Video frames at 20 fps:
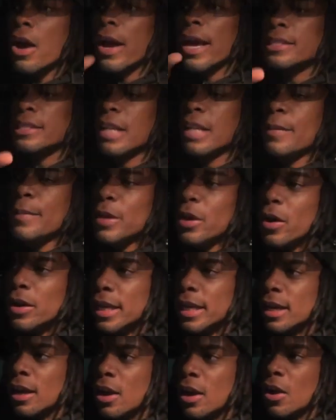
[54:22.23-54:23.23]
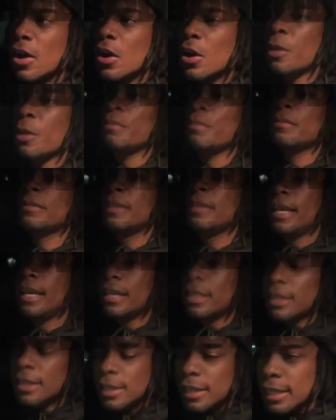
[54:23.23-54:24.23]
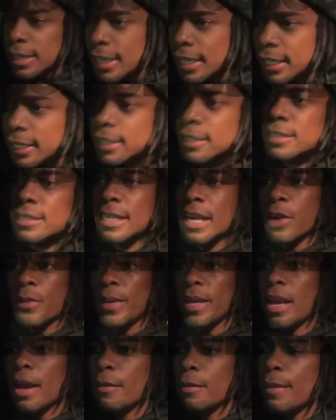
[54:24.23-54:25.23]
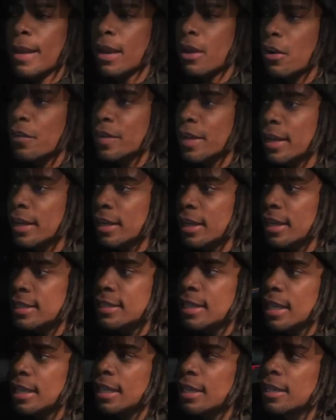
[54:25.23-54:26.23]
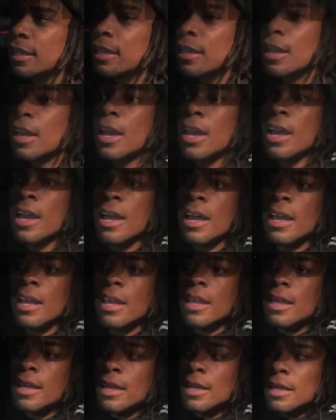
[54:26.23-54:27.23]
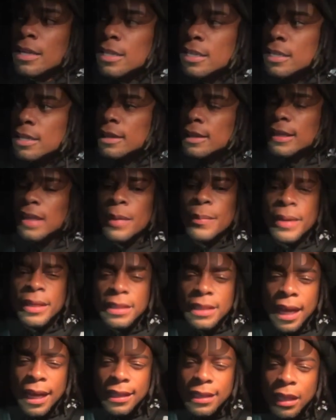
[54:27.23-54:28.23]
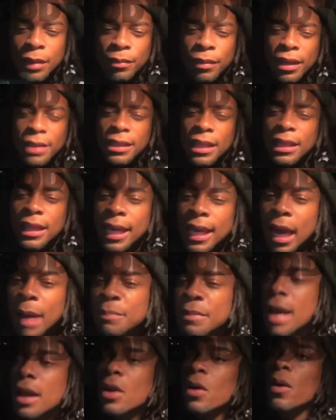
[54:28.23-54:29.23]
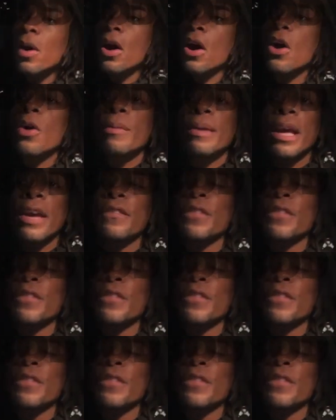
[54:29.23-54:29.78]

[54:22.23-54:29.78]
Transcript: Okay, so let me go and get home, get the hood niggas, and we coming back over here to East Atlanta. Let me text him because he think I'm not going home.